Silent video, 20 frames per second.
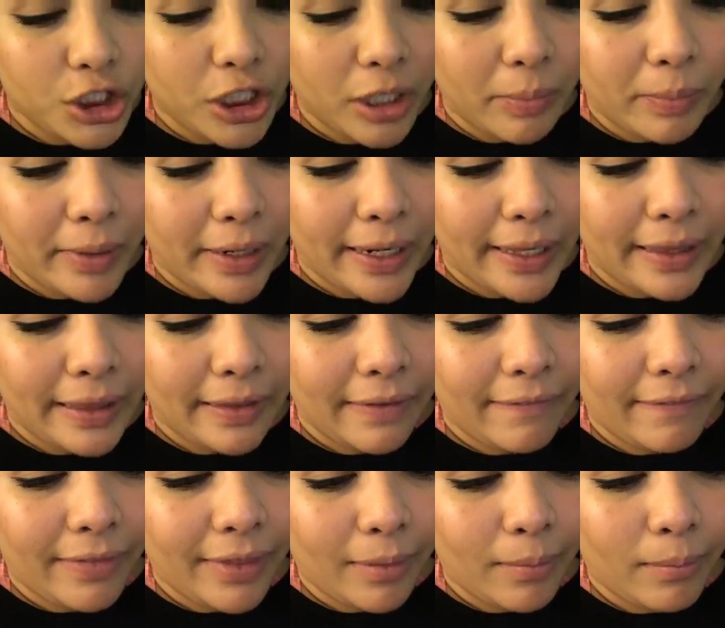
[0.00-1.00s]
shape. And I
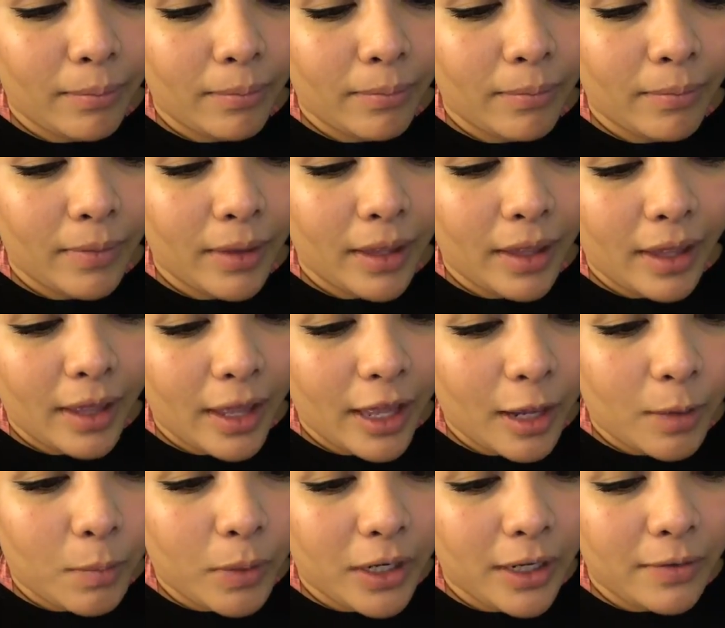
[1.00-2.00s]
love them.
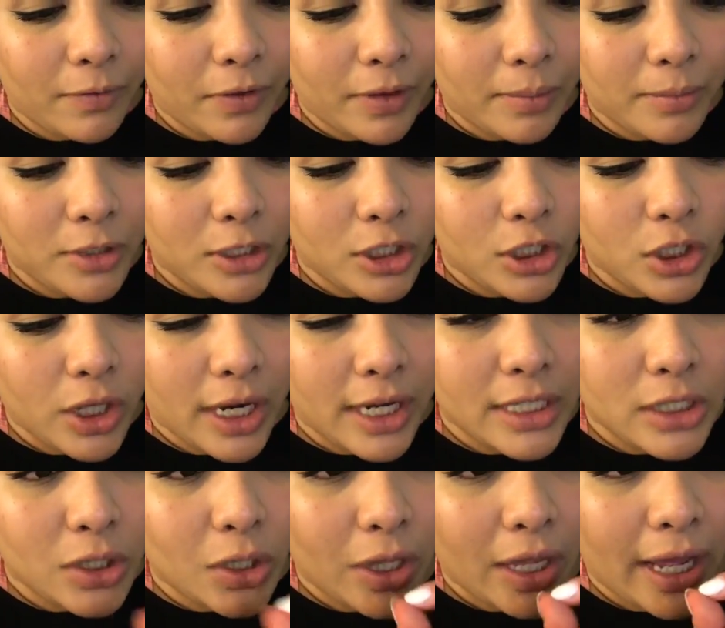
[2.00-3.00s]
I'm waiting for them to
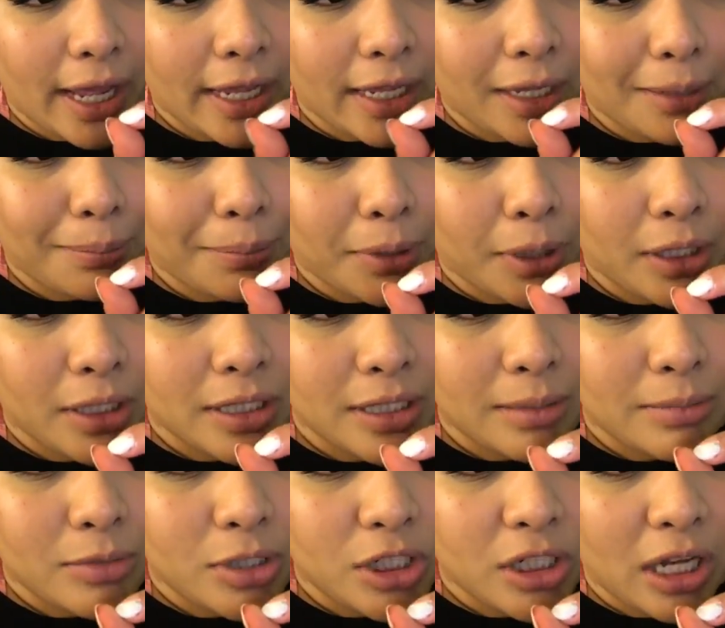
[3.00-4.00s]
dry so that I could put
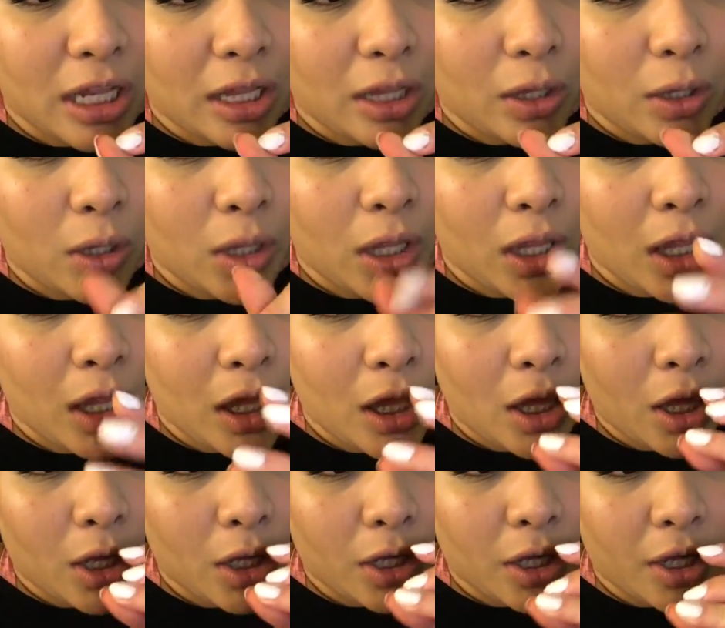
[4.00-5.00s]
some gel
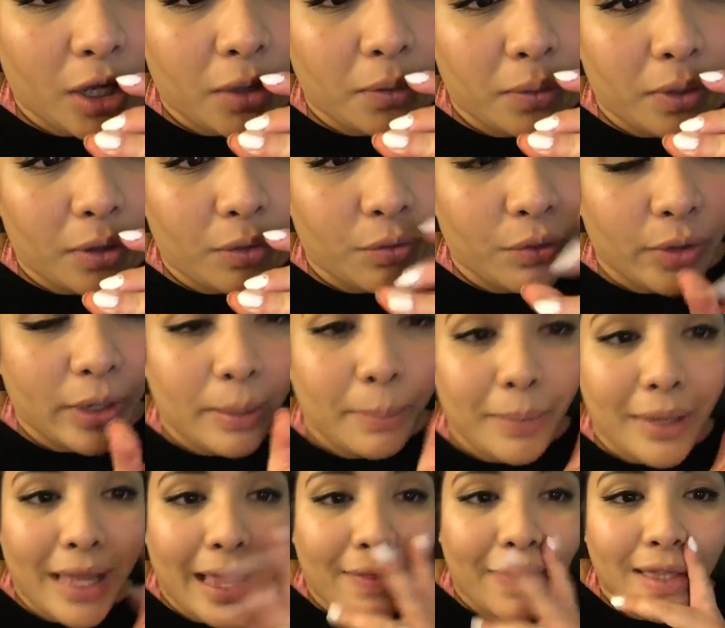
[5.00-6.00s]
coat over it.
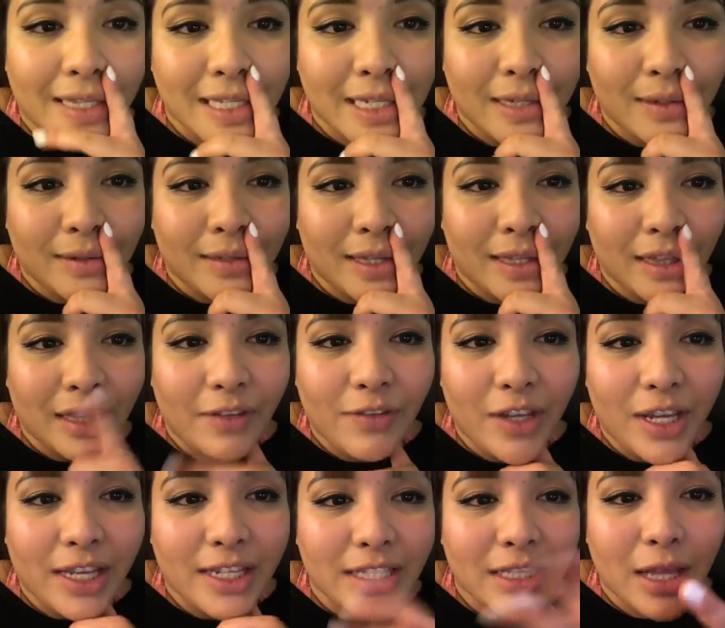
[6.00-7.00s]
But yeah, that's it. Love
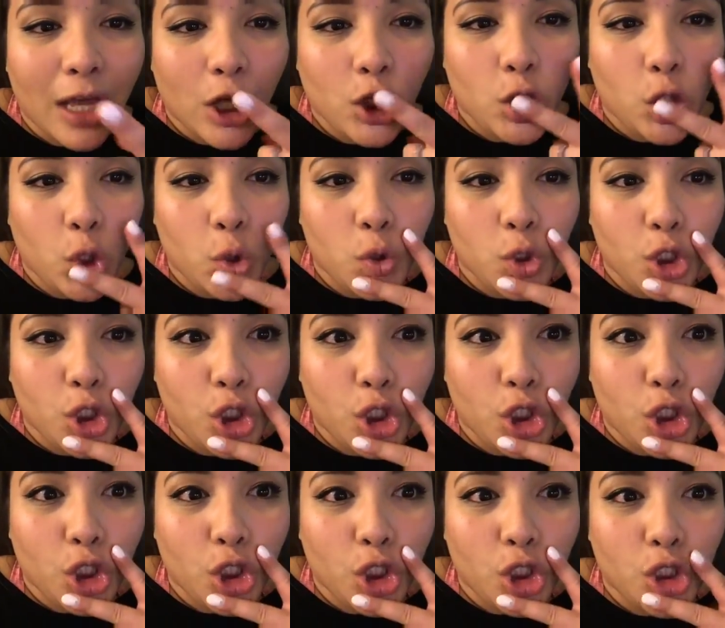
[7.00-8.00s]
you guys.
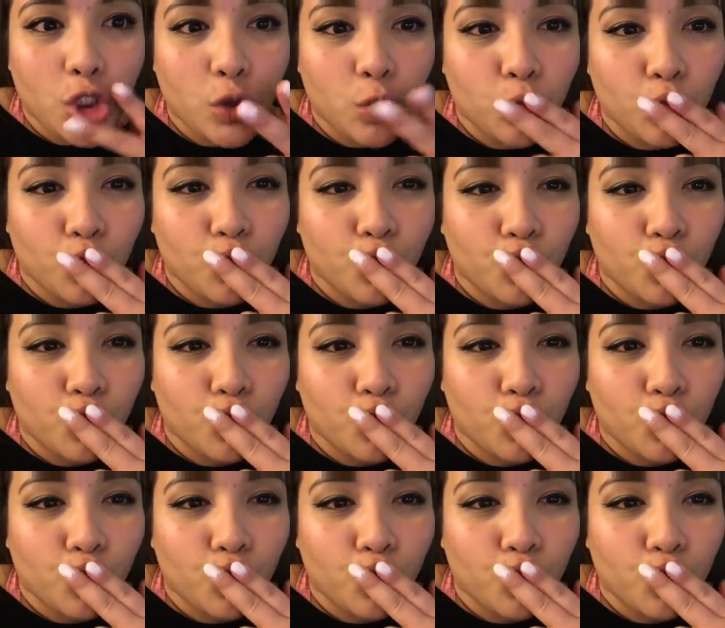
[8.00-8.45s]
Deuces.